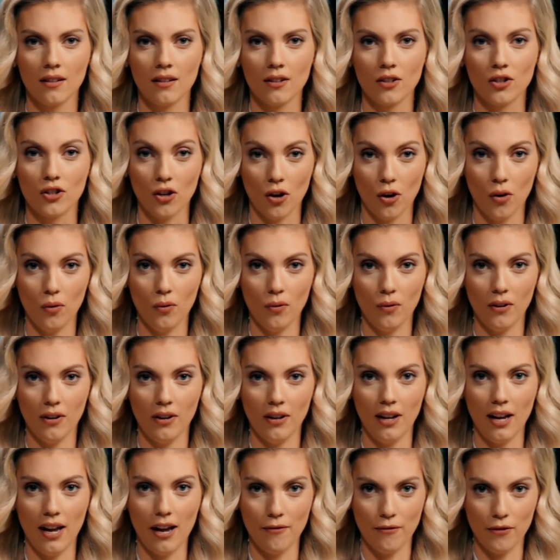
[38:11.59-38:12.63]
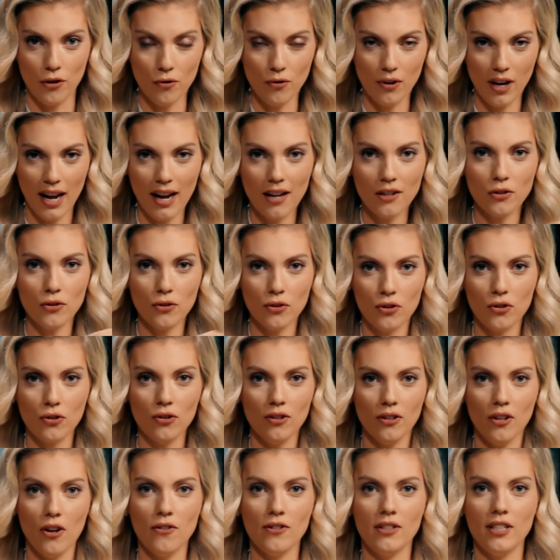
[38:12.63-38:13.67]
So if you cancel
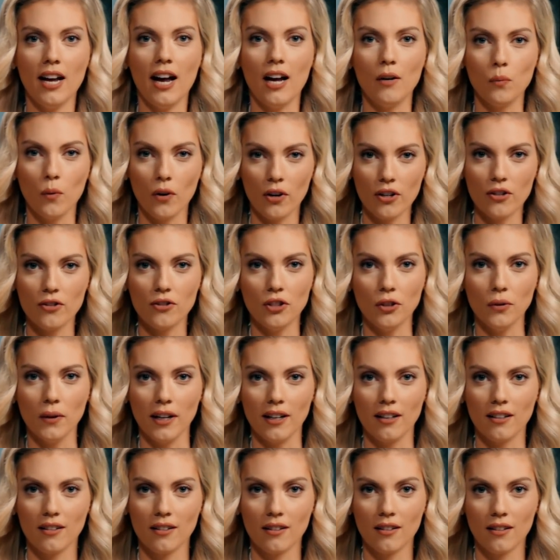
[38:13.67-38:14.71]
student loan debt, what are you doing?